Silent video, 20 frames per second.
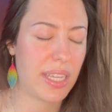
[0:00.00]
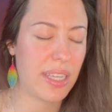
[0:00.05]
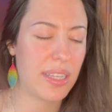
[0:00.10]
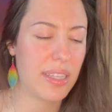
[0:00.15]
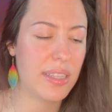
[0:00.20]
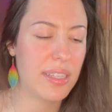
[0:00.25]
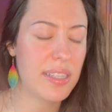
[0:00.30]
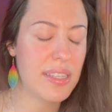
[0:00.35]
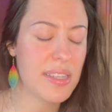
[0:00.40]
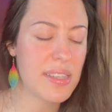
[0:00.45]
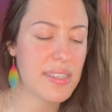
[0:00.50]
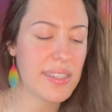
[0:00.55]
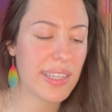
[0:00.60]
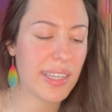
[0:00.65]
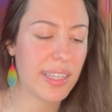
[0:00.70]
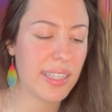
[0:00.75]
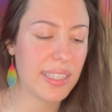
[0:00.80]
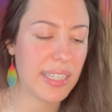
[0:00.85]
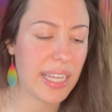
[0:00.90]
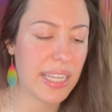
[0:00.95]
This is the
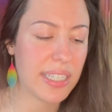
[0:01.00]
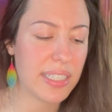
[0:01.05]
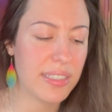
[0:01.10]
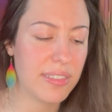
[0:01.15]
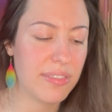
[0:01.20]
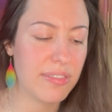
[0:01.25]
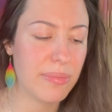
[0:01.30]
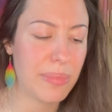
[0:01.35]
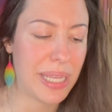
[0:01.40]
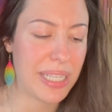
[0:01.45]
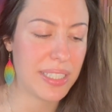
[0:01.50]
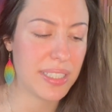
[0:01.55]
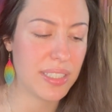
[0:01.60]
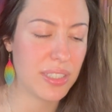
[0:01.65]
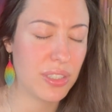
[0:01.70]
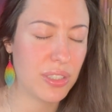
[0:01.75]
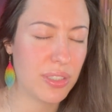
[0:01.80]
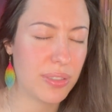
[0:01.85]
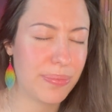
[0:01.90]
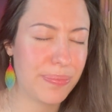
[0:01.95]
collective
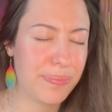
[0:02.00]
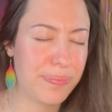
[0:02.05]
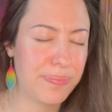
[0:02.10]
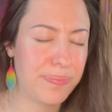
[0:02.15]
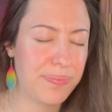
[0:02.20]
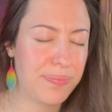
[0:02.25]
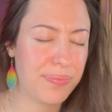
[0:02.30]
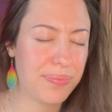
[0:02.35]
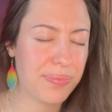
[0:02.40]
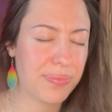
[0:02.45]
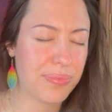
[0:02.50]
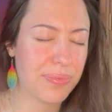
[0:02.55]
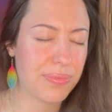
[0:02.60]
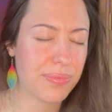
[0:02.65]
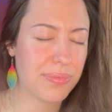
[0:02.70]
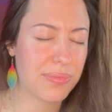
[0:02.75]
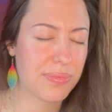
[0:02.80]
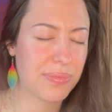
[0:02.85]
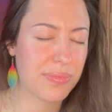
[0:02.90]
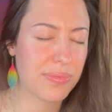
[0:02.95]
message
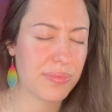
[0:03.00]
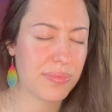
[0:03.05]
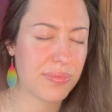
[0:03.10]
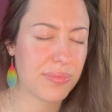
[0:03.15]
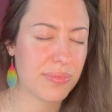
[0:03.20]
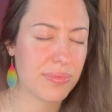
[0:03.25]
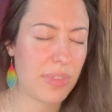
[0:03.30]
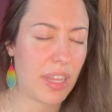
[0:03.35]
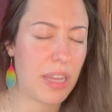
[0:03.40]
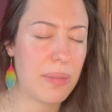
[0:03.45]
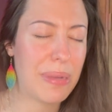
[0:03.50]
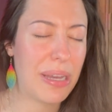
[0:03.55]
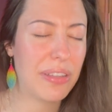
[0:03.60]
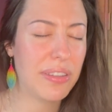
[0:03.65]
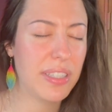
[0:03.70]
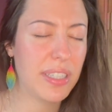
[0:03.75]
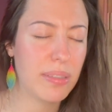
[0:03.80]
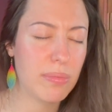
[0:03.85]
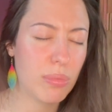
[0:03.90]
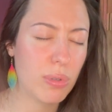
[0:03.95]
about
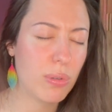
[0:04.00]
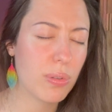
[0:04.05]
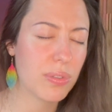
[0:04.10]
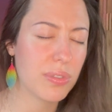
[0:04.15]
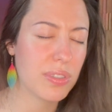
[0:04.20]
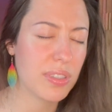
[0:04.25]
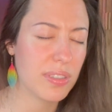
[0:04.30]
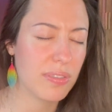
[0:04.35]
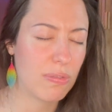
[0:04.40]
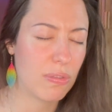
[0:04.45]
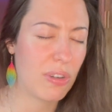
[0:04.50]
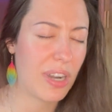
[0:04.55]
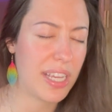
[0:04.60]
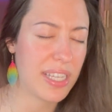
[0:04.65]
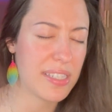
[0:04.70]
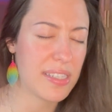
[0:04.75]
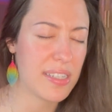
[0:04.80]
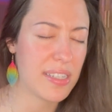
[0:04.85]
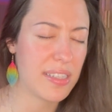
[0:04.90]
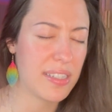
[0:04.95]
the importance of
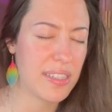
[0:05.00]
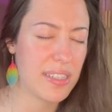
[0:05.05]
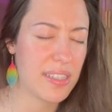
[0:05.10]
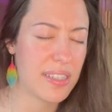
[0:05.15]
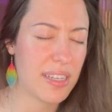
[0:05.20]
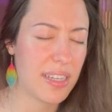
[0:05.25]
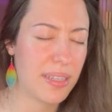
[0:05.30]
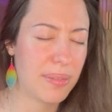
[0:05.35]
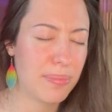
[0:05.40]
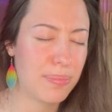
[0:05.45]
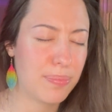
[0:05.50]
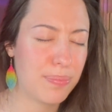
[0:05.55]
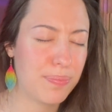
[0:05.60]
rest at this time.